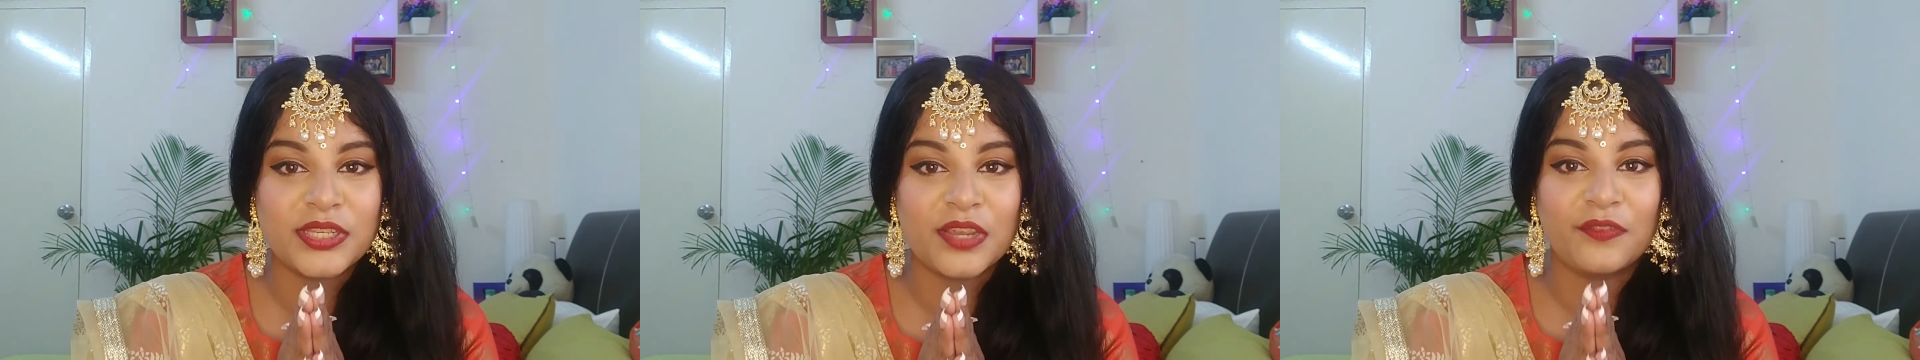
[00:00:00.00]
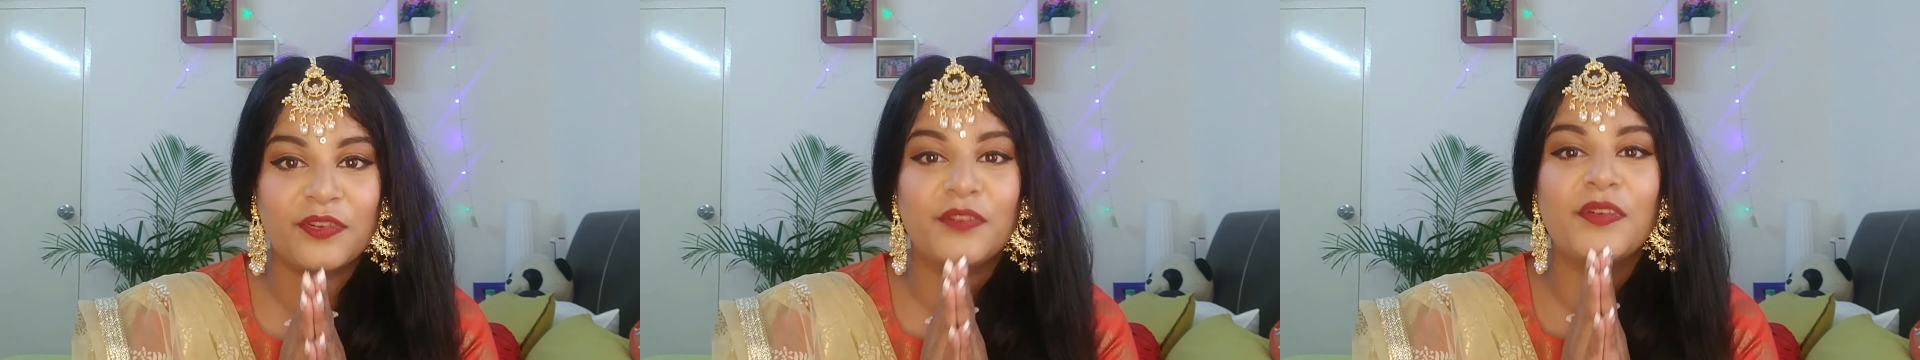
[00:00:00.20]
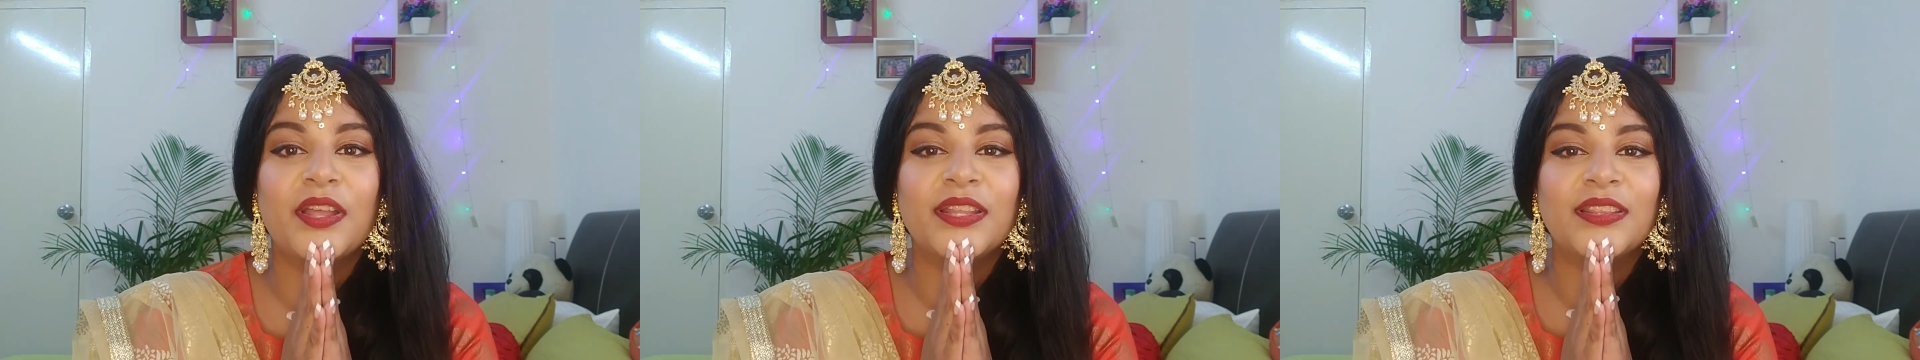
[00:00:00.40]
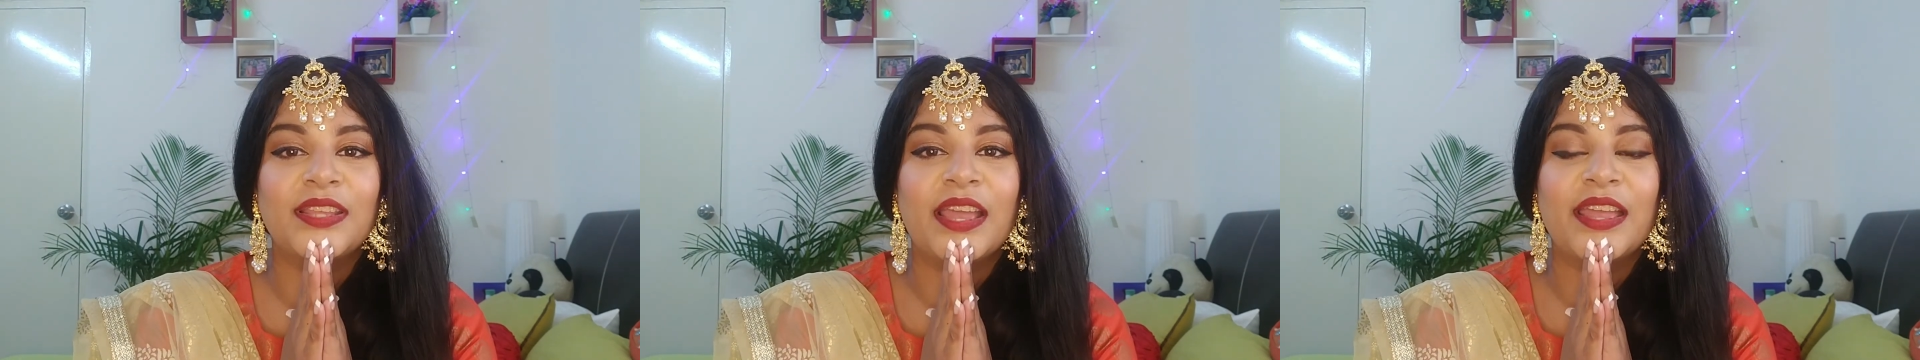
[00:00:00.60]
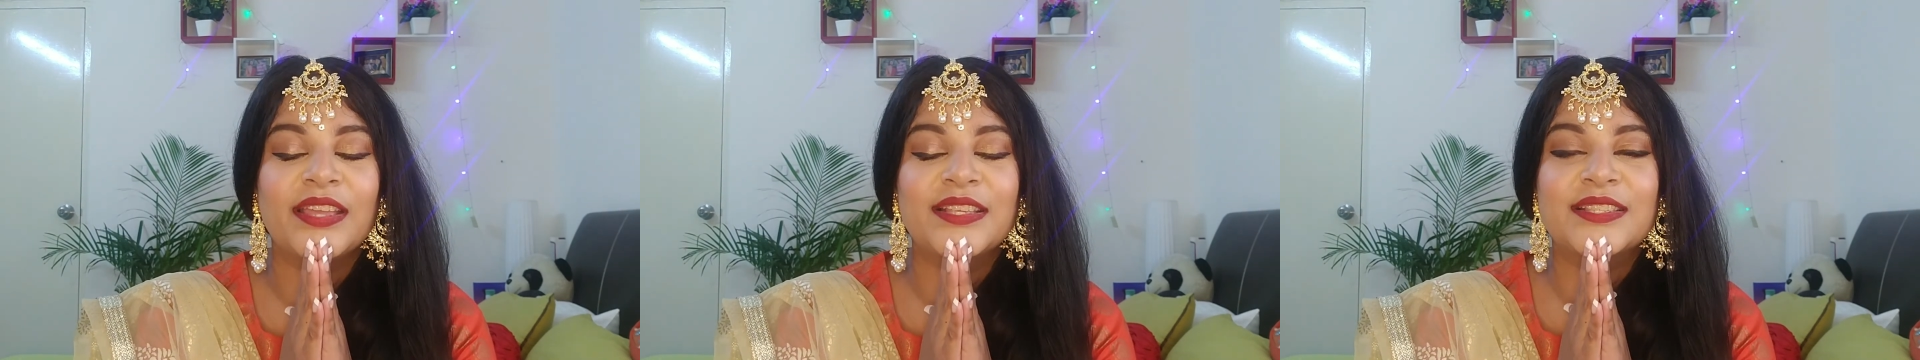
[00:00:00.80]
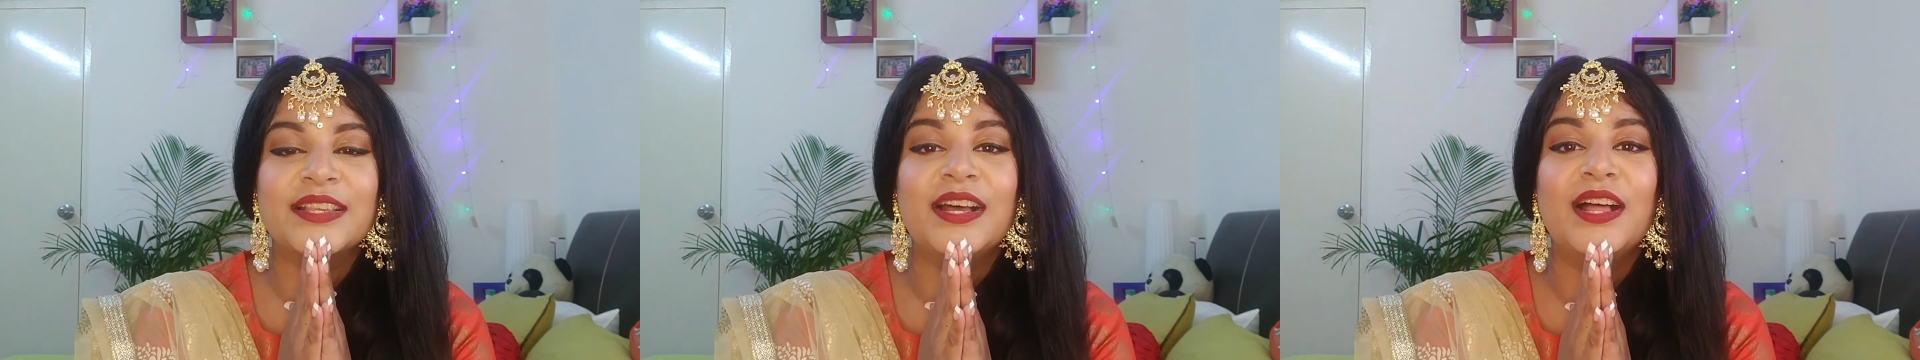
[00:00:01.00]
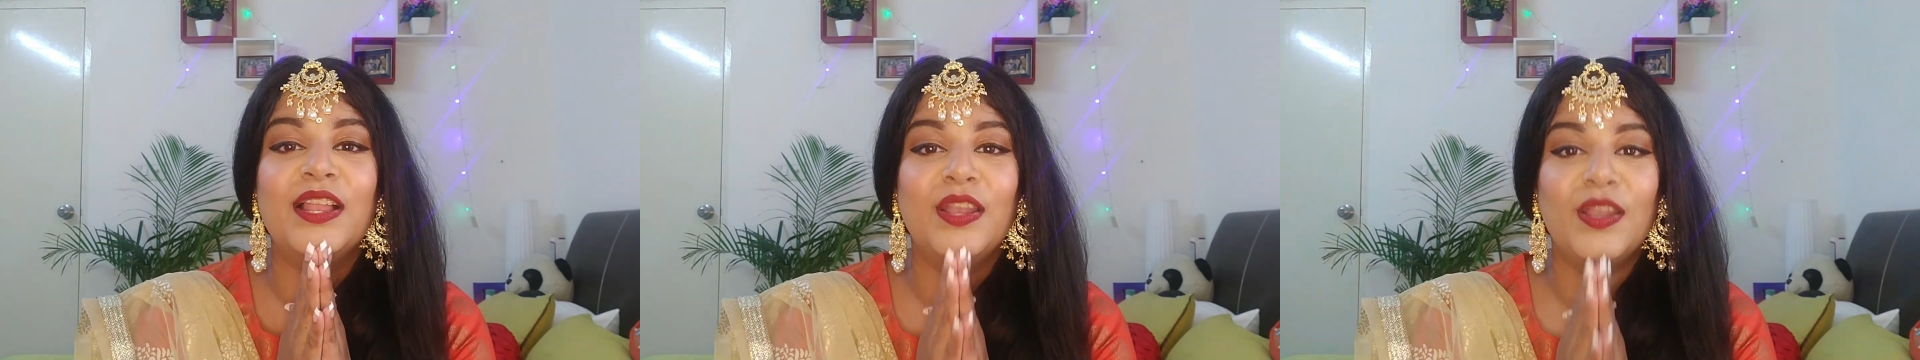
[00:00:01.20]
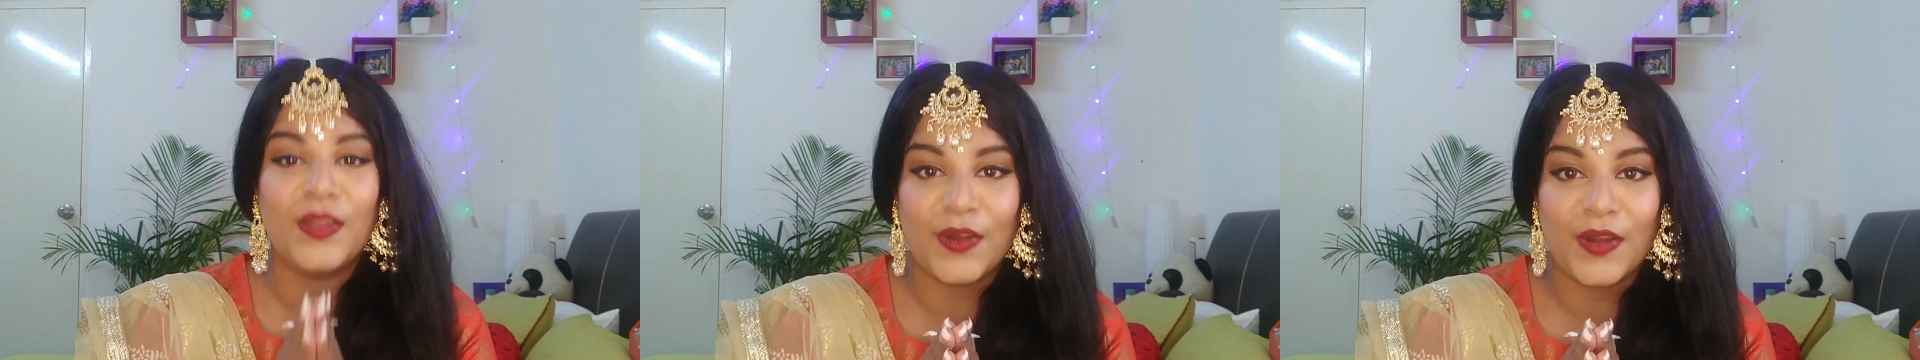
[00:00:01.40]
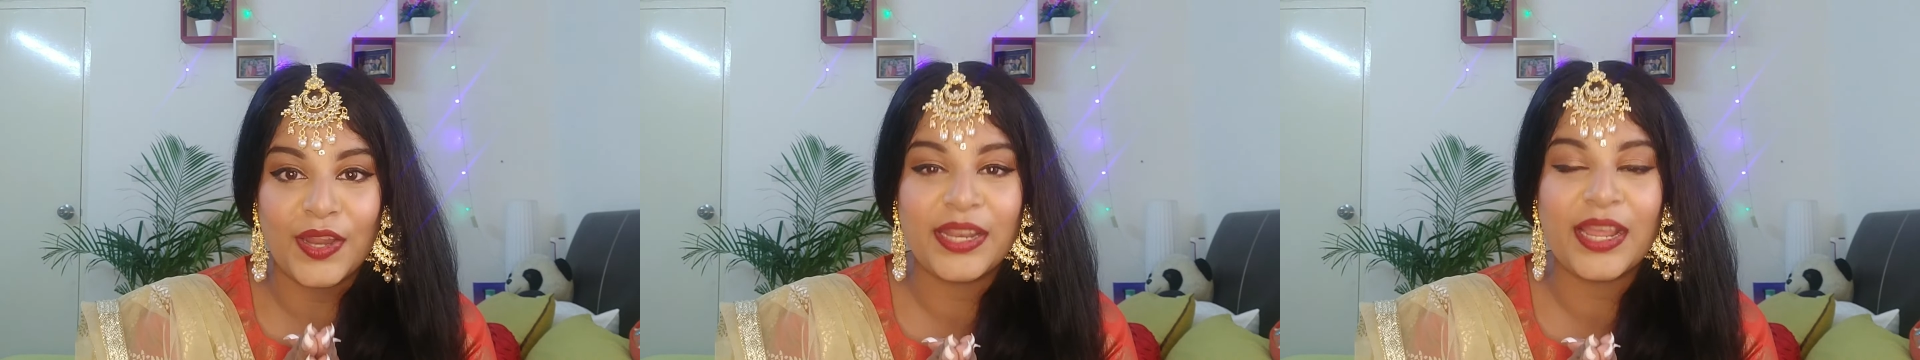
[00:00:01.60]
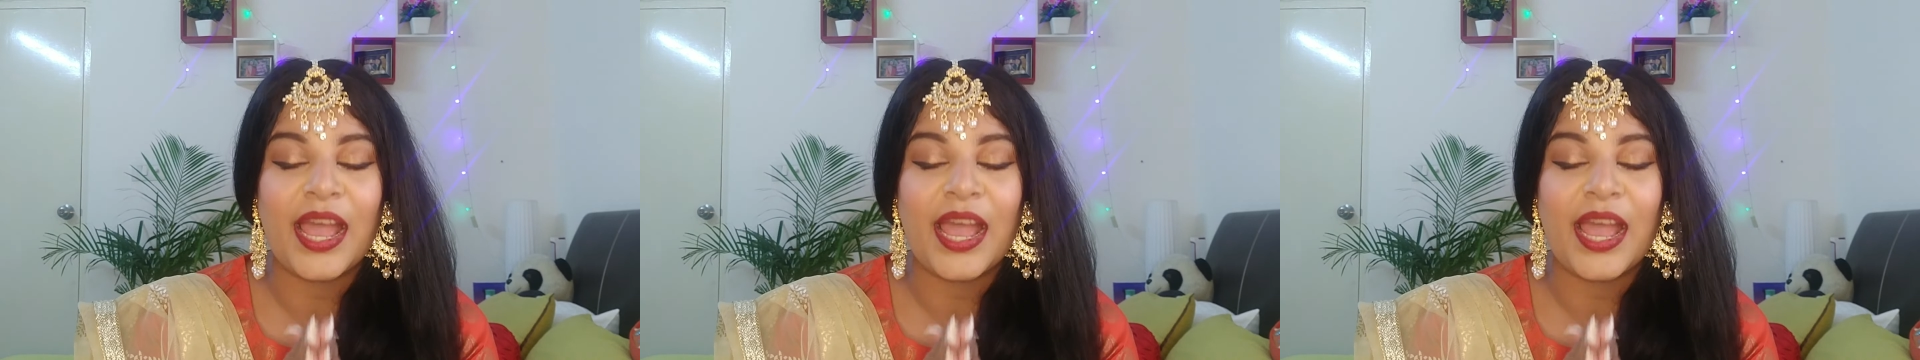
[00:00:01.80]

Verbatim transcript: everyone. Thanks a lot.